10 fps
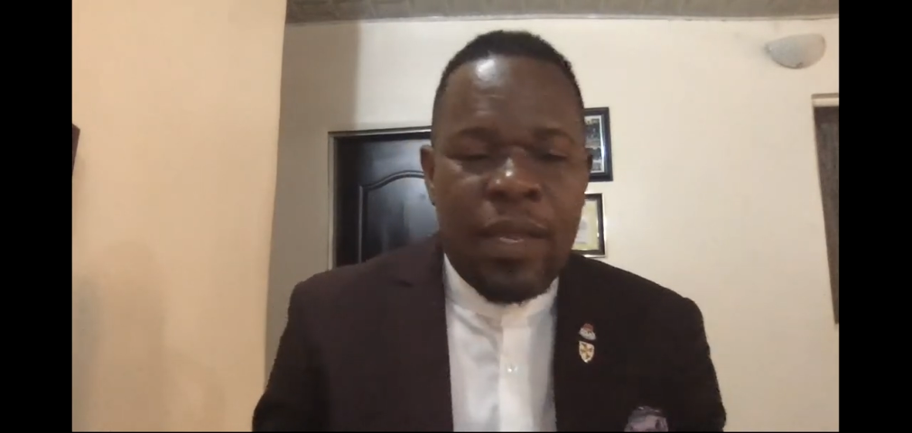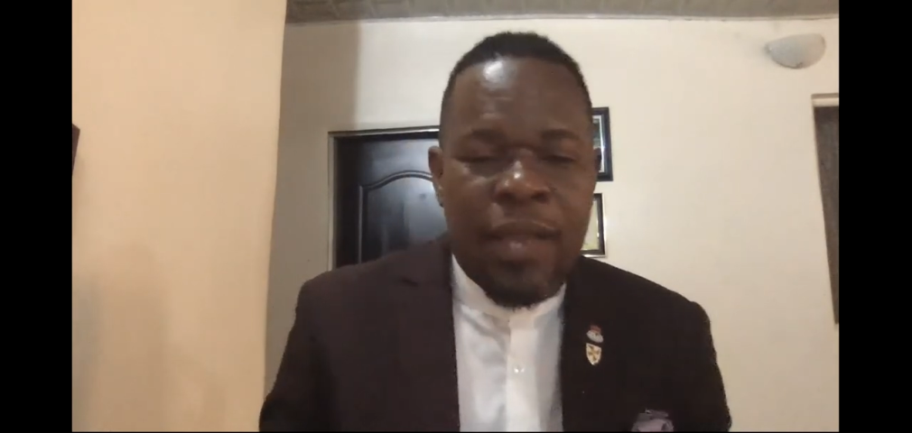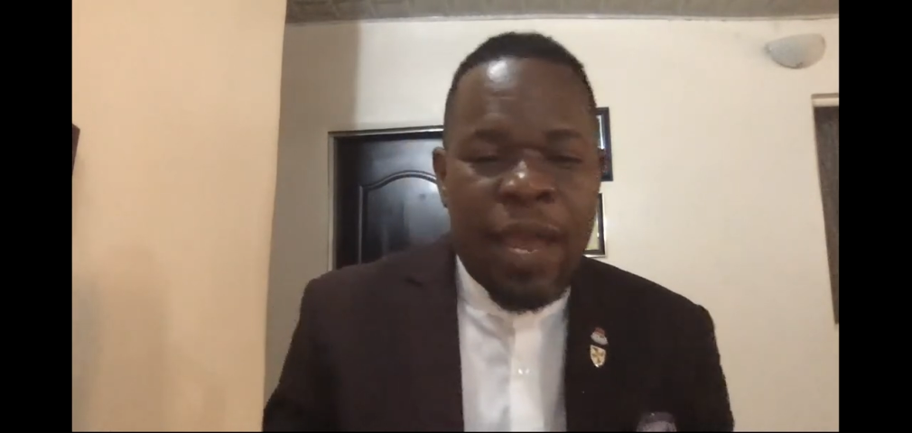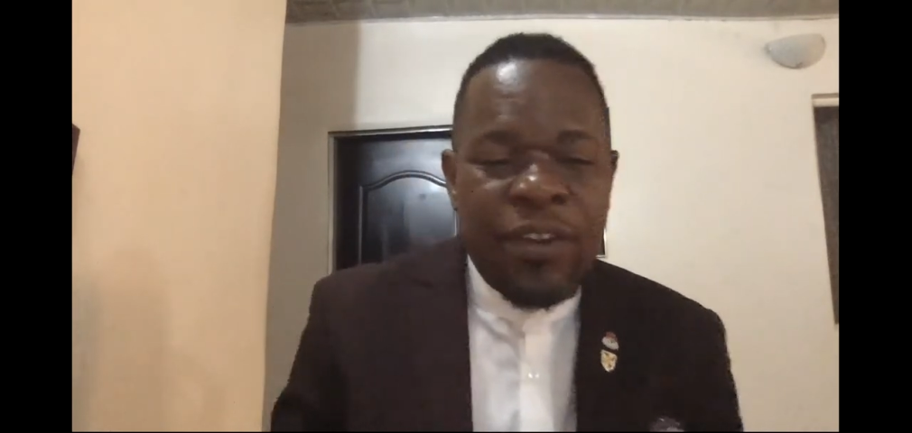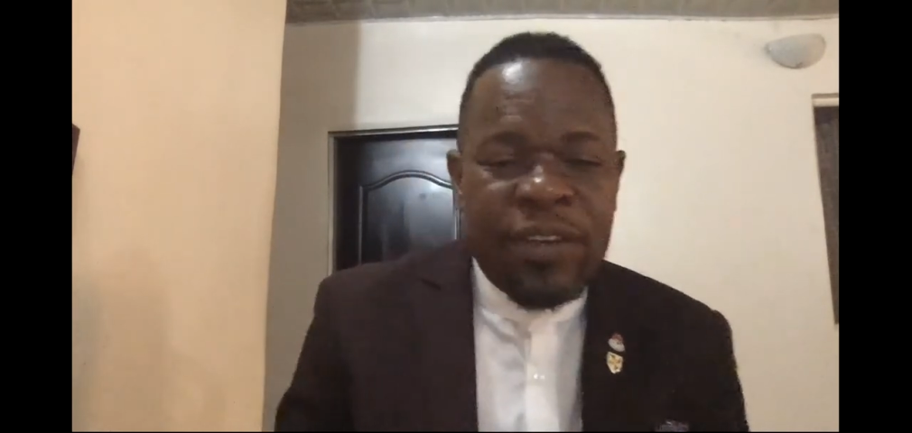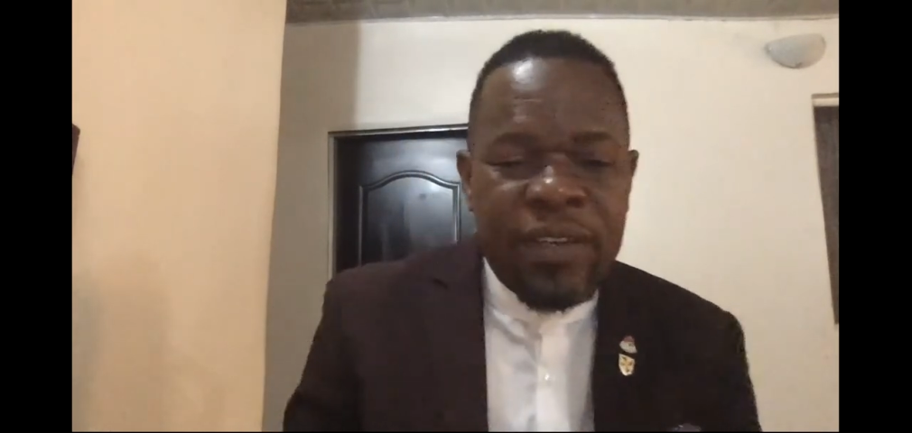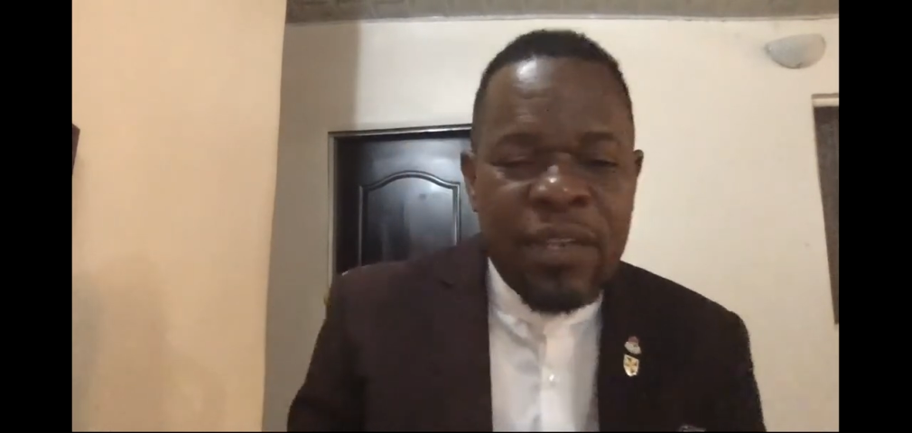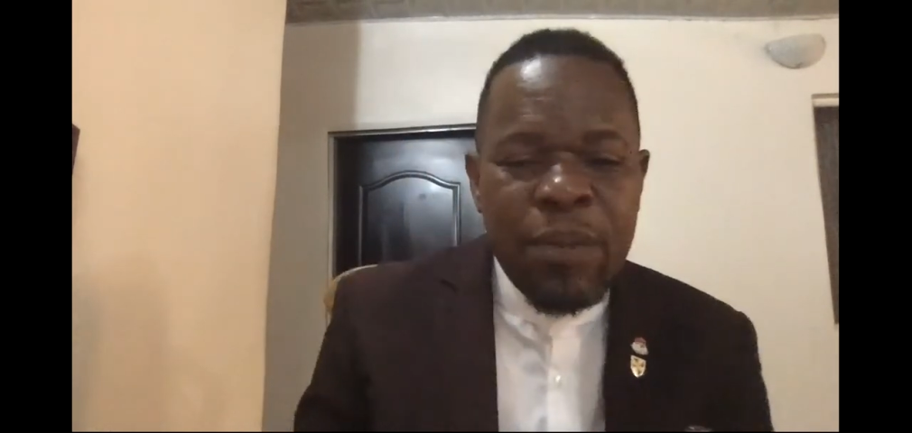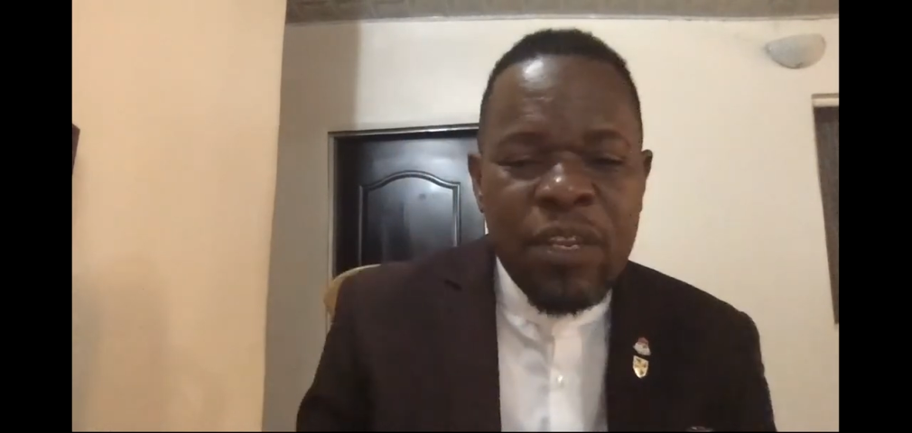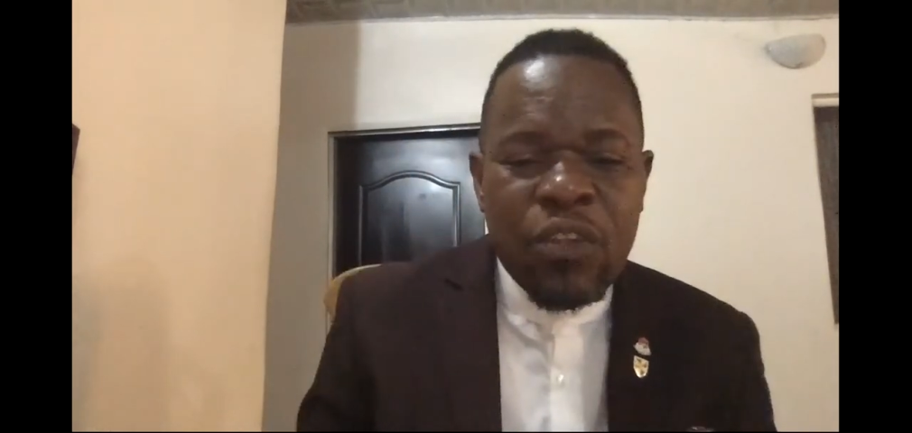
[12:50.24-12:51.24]
I read, the
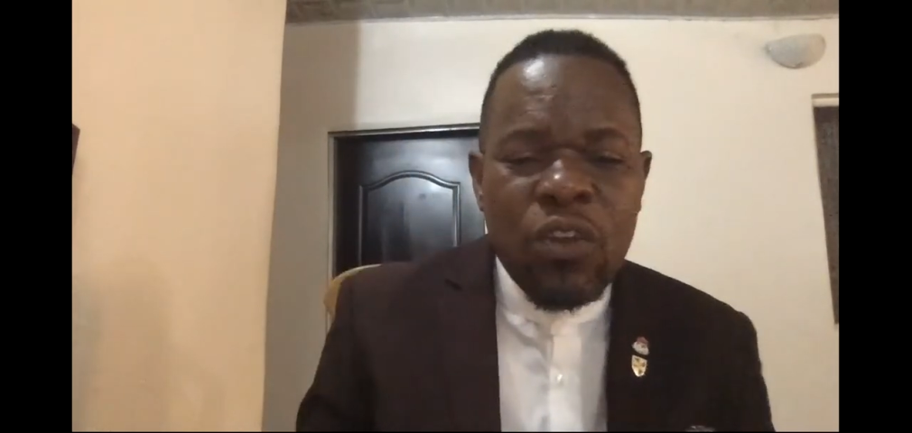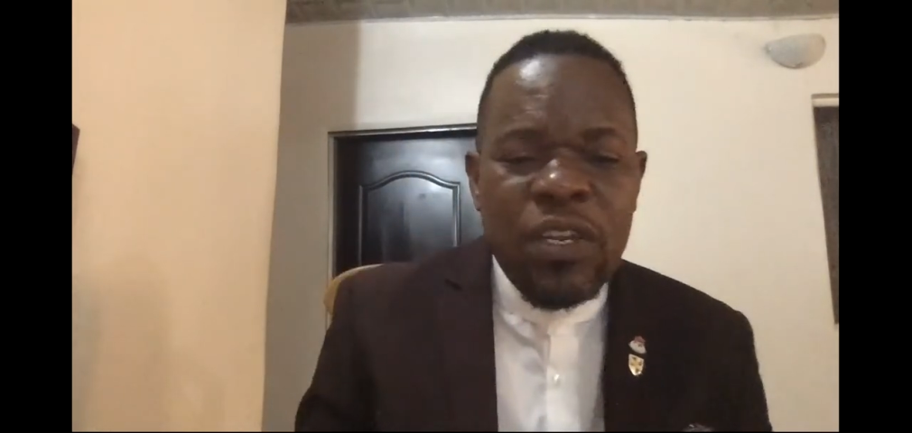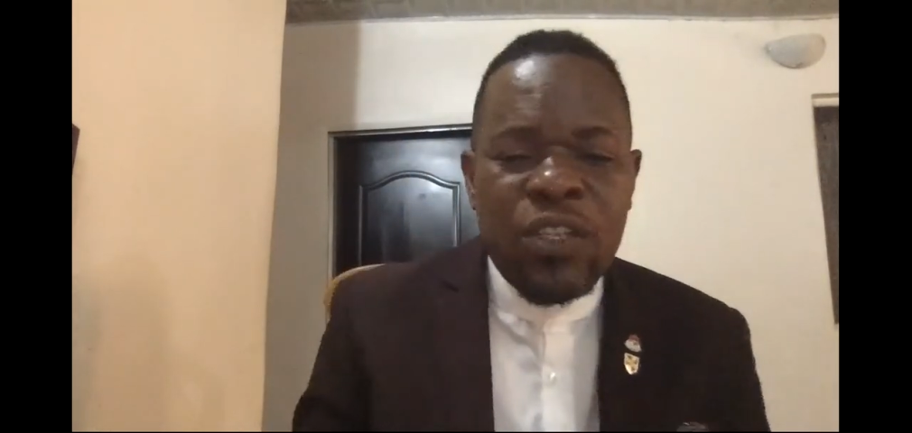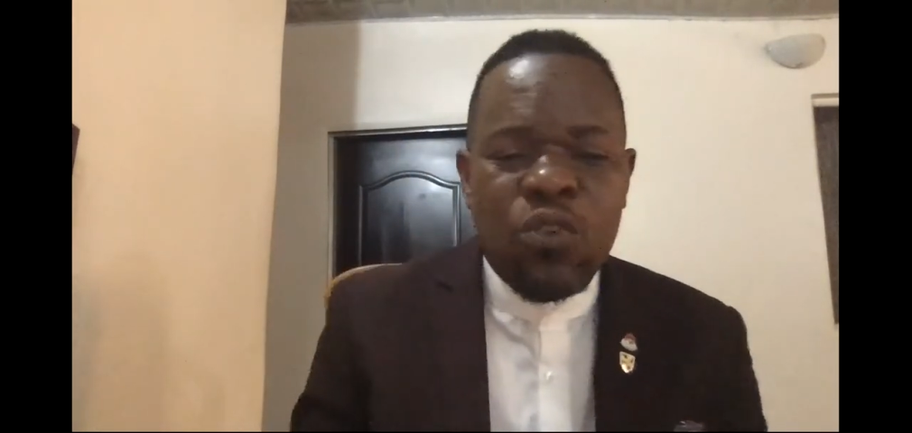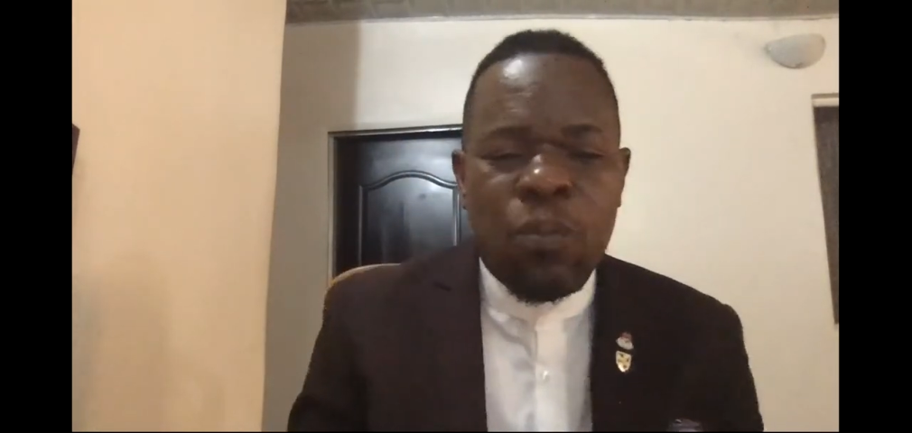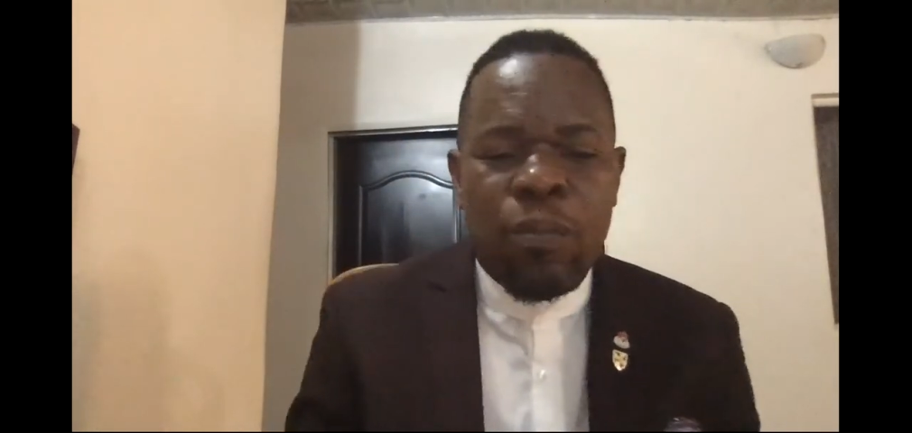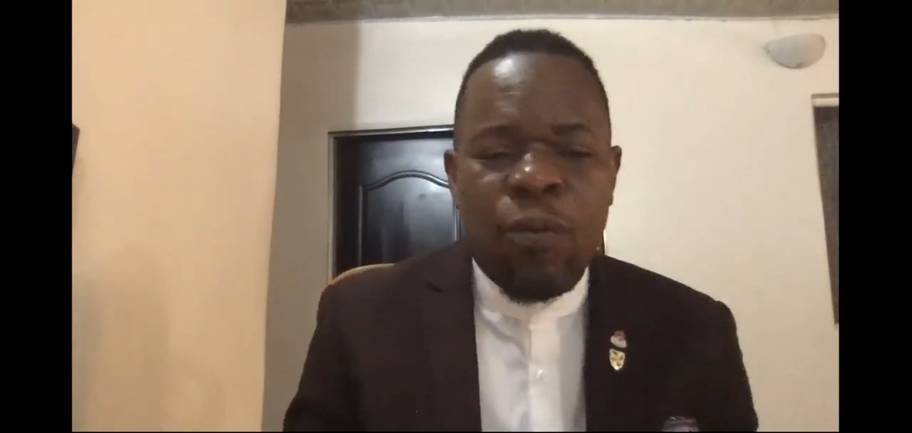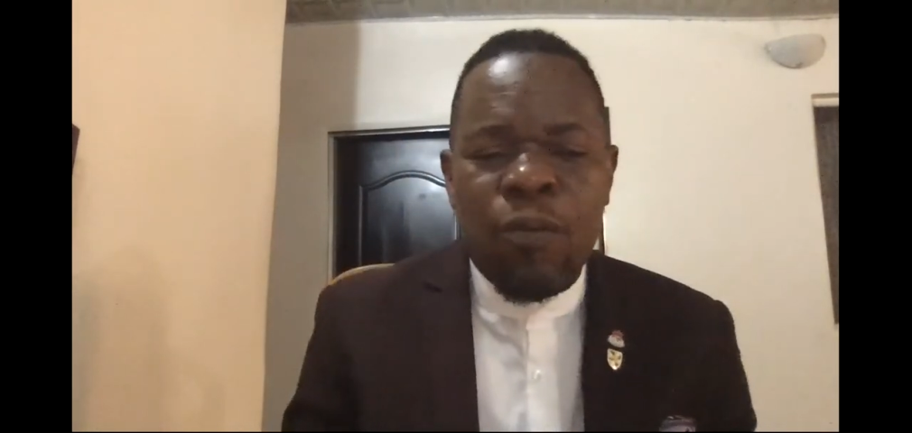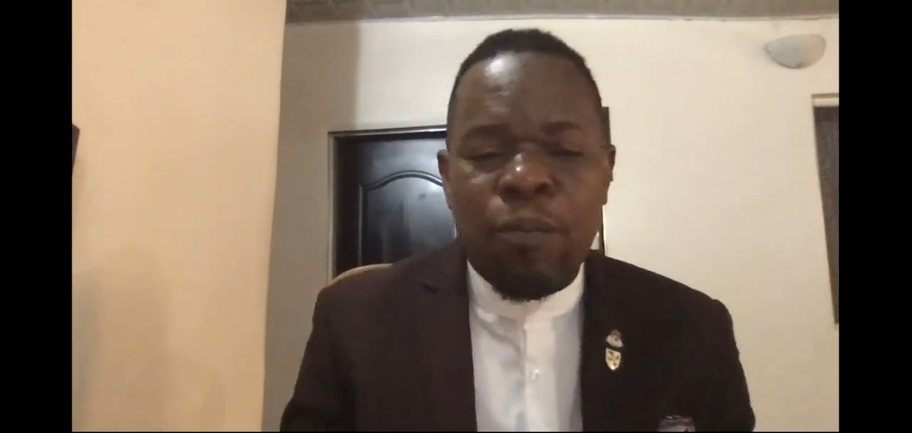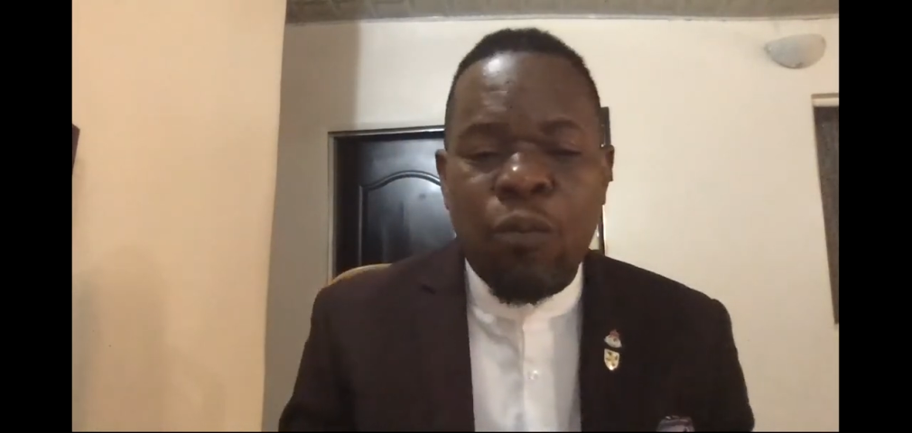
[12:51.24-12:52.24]
mediator needs to
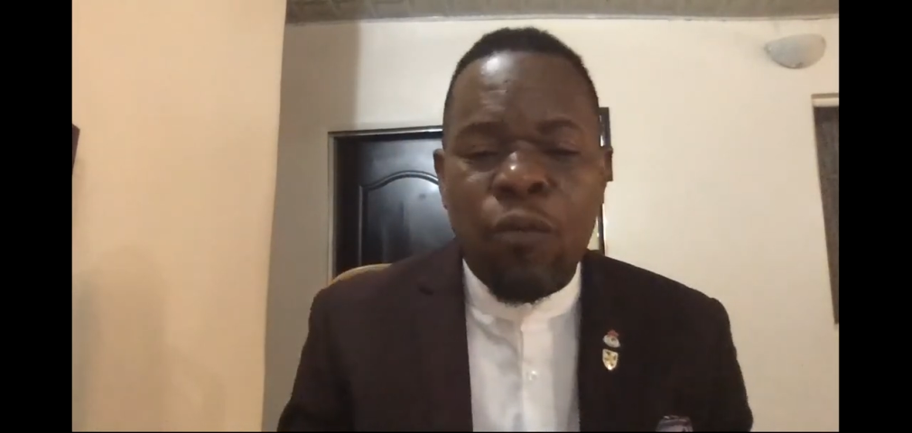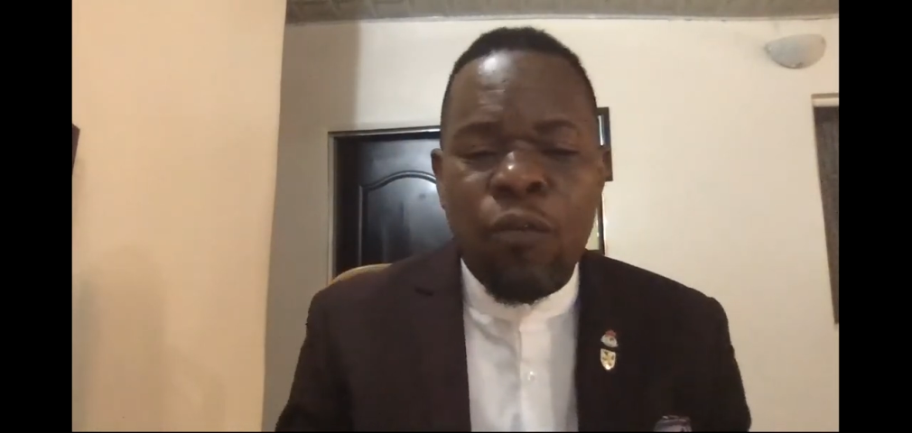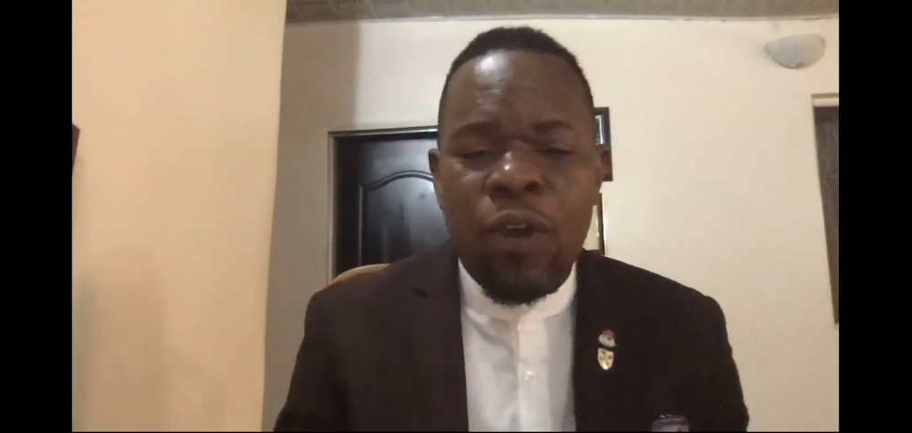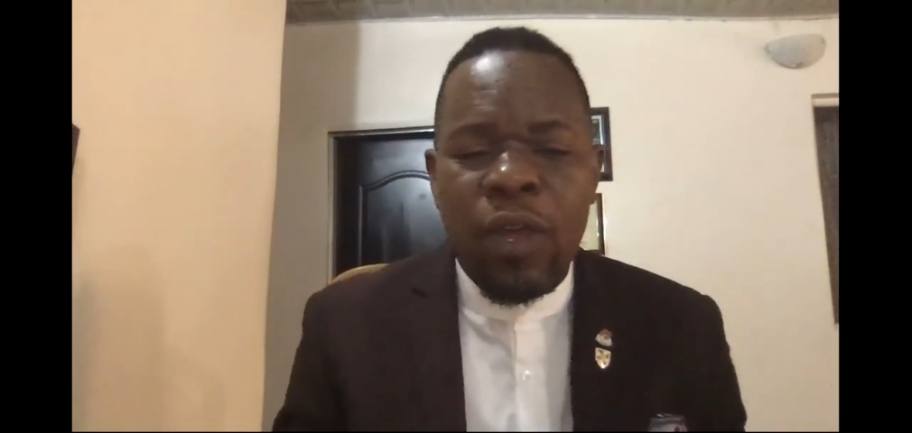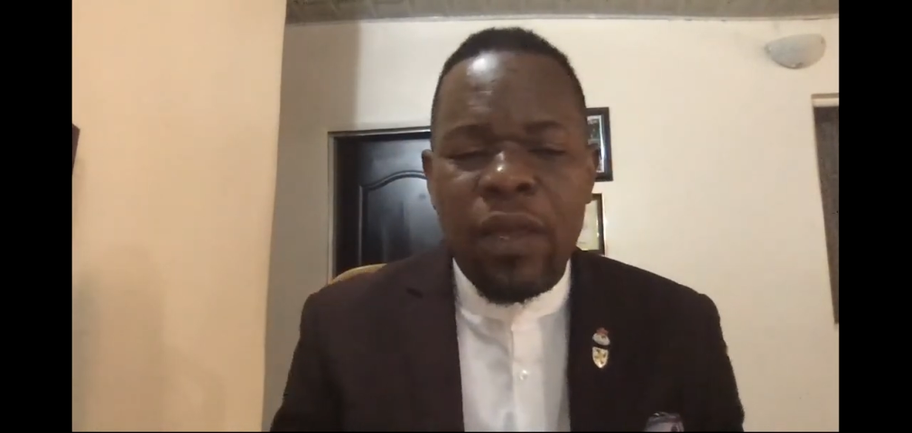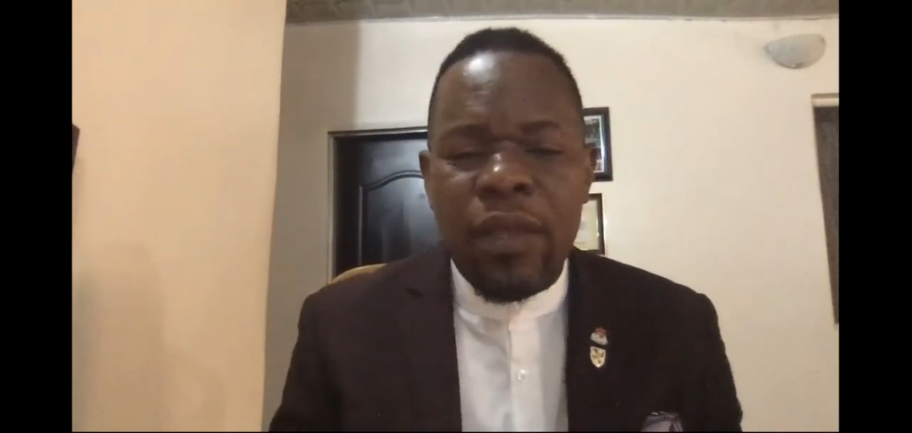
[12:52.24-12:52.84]
provoke